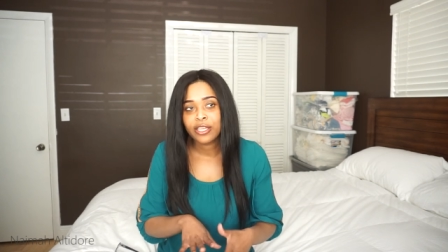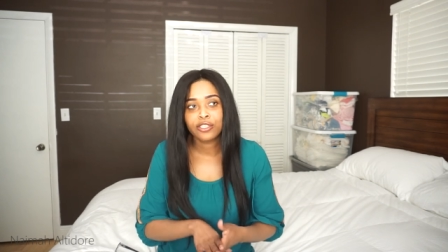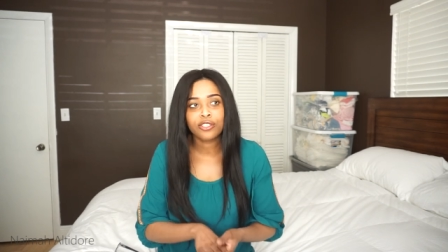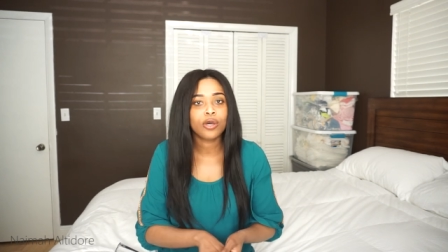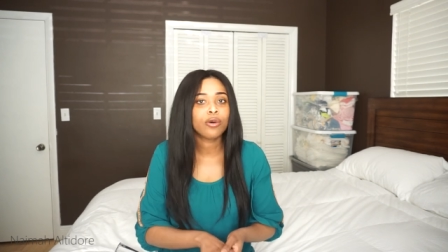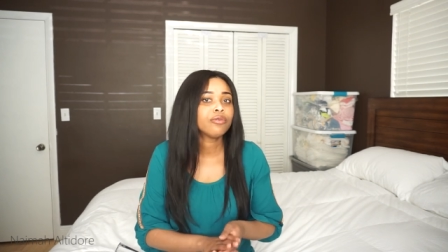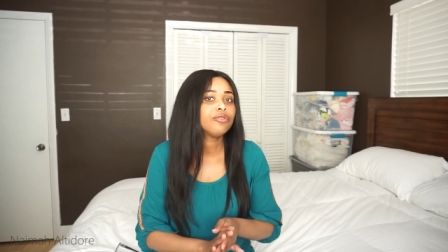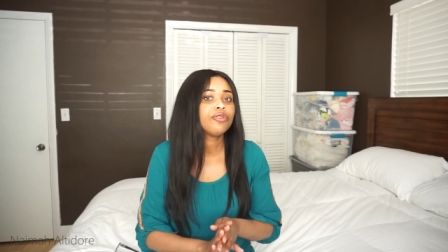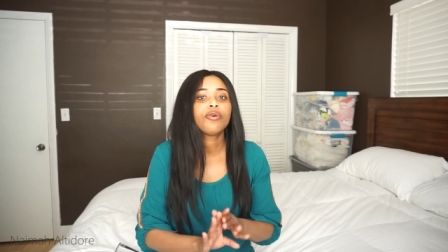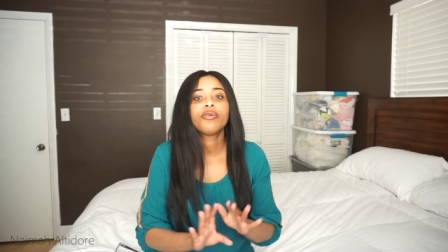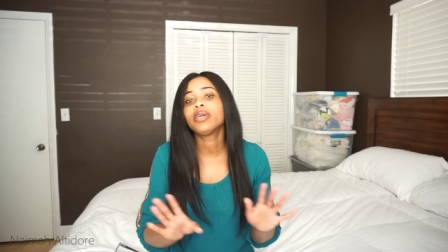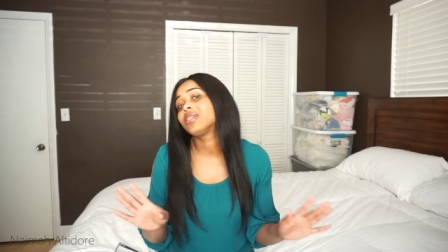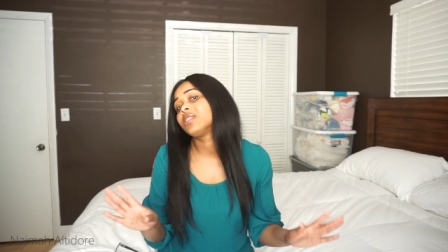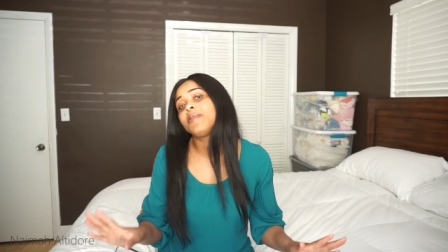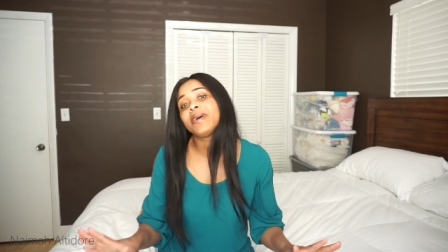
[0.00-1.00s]
so don't
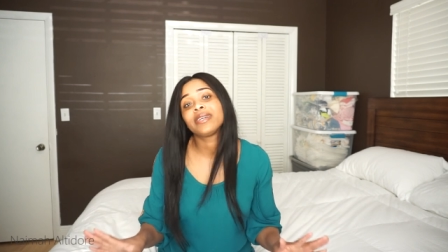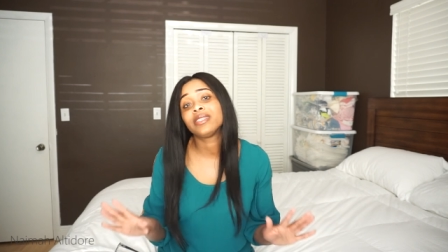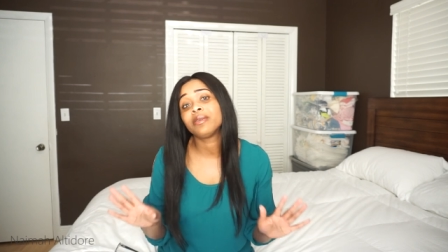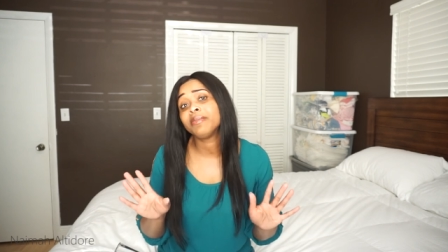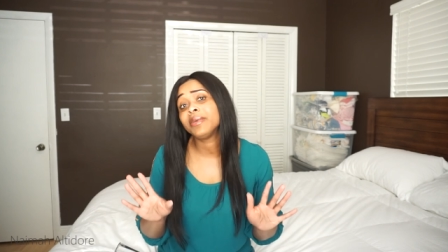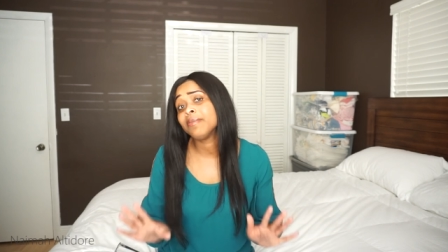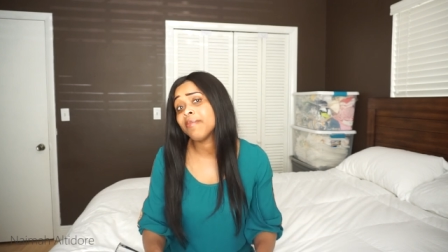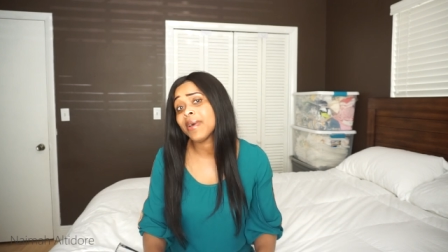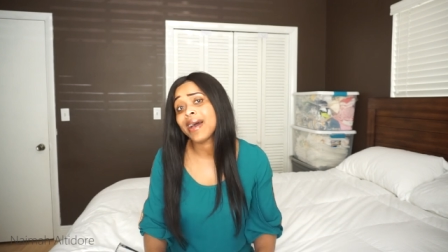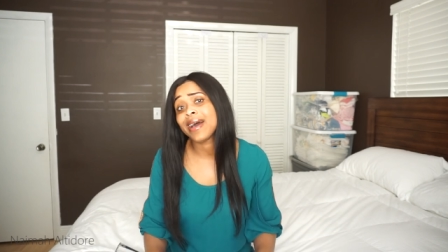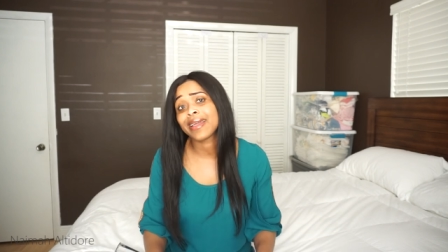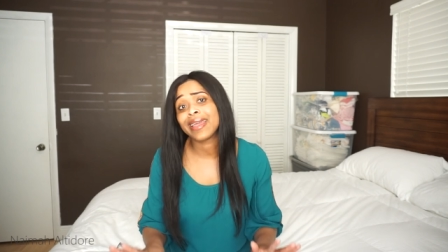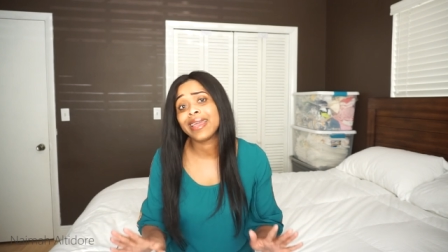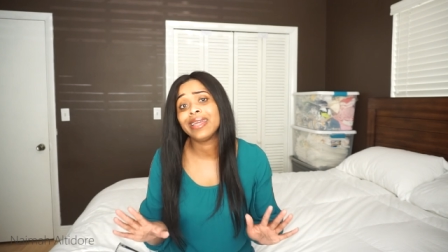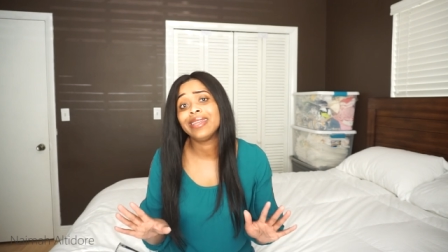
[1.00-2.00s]
expect to be
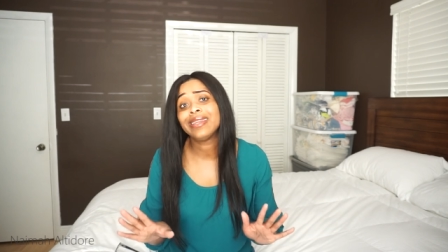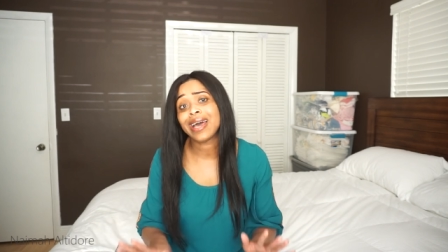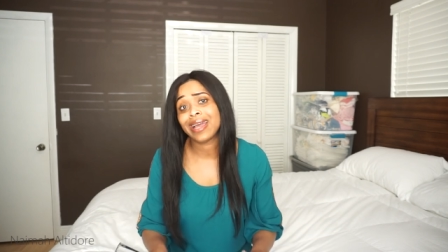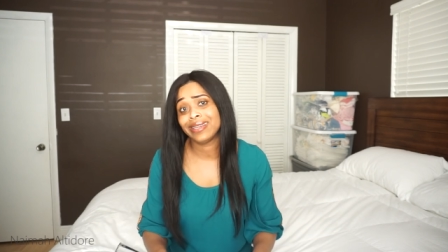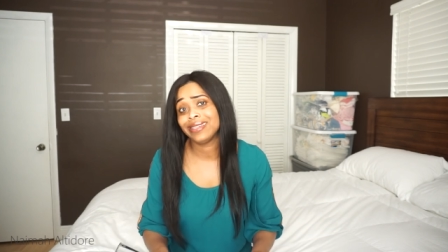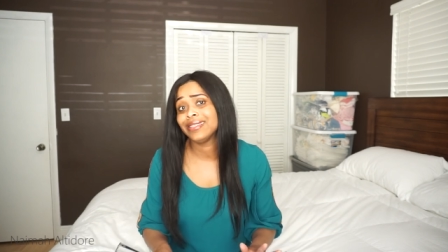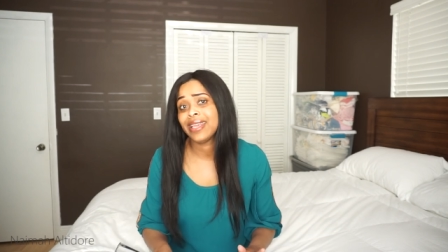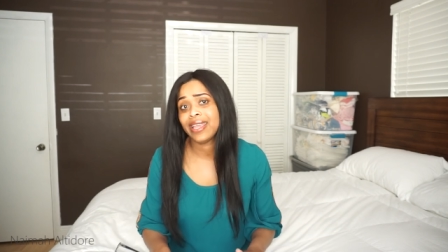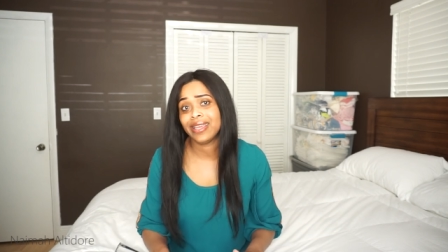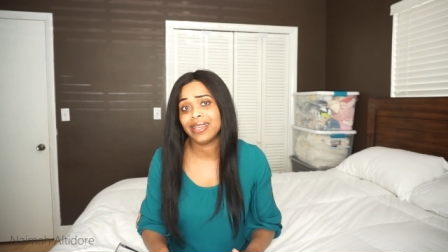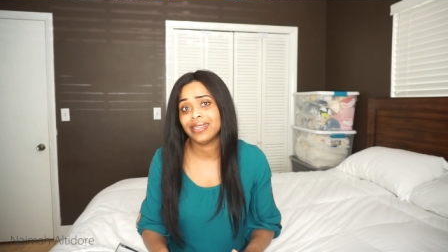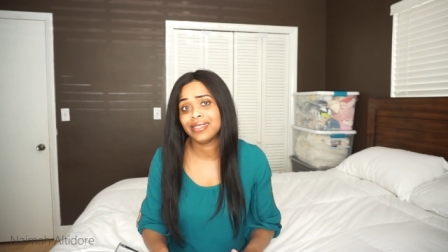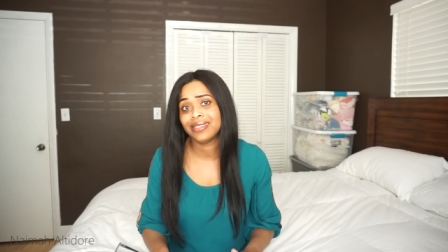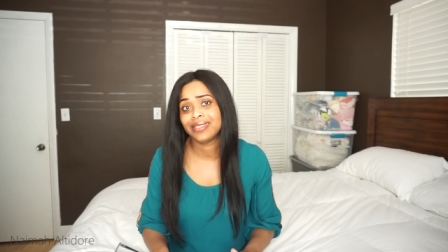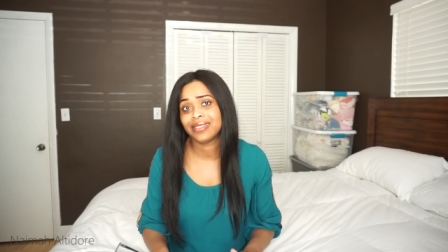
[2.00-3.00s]
back in nine
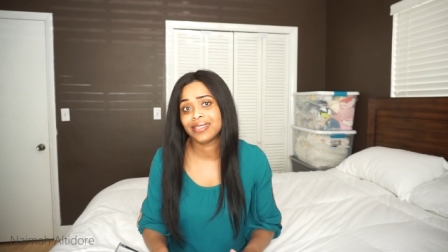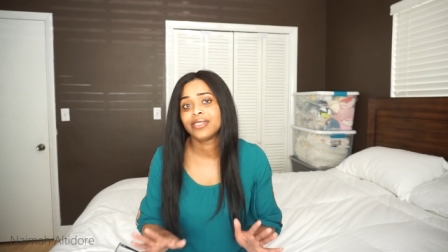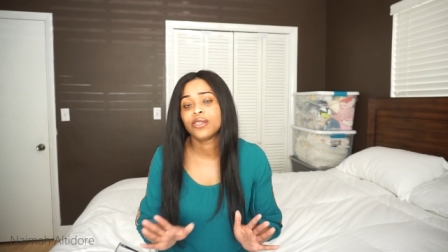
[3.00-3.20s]
days.